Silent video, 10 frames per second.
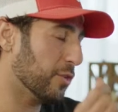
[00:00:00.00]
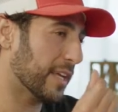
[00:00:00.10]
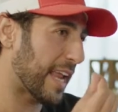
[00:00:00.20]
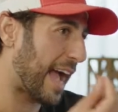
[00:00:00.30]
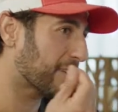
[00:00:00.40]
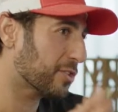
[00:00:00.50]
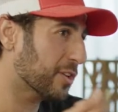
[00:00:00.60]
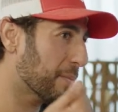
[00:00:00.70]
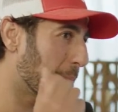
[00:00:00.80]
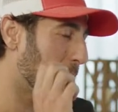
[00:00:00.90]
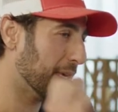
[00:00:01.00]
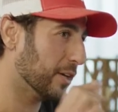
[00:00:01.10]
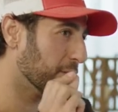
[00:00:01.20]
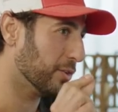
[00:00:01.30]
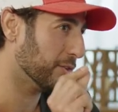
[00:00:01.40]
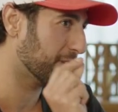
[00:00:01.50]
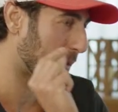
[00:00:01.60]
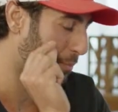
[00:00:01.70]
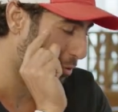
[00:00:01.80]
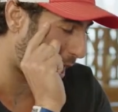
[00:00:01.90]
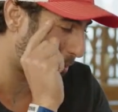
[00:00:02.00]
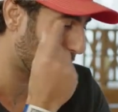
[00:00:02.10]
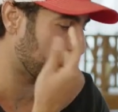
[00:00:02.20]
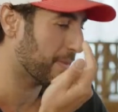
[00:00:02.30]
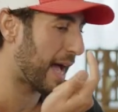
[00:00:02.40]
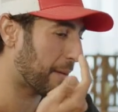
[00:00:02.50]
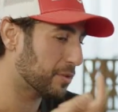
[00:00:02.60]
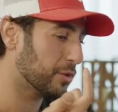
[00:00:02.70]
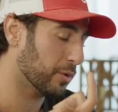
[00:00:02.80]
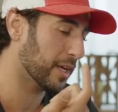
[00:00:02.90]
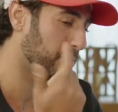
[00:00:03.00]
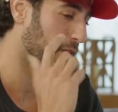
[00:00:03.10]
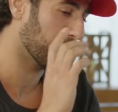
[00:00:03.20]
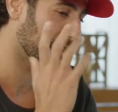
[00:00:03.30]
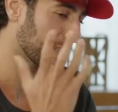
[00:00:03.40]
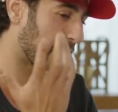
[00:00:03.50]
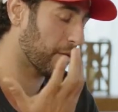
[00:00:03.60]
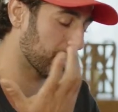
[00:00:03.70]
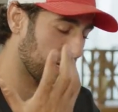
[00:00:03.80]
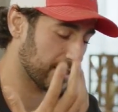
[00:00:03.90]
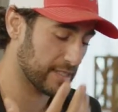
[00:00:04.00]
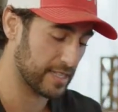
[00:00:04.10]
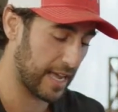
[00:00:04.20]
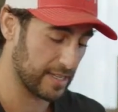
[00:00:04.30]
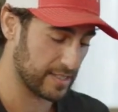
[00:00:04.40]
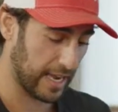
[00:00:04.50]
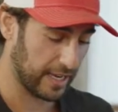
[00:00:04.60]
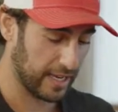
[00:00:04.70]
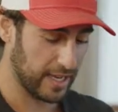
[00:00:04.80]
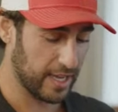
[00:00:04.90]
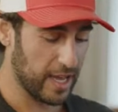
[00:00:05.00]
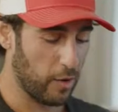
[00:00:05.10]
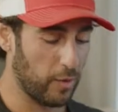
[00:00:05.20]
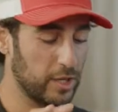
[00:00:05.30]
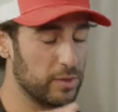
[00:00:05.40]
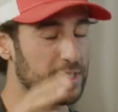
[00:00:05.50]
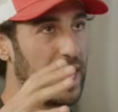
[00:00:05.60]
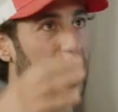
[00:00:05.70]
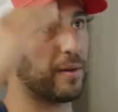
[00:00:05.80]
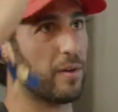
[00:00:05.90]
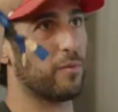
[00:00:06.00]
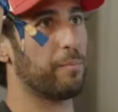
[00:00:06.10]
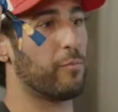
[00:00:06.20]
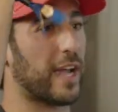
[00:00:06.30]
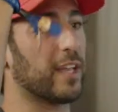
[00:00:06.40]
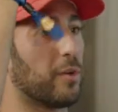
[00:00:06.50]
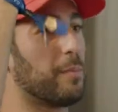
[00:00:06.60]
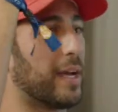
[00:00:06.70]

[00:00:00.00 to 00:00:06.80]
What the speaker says: you can actually build a property map to it. One of the things I always like to say is like, when you take regular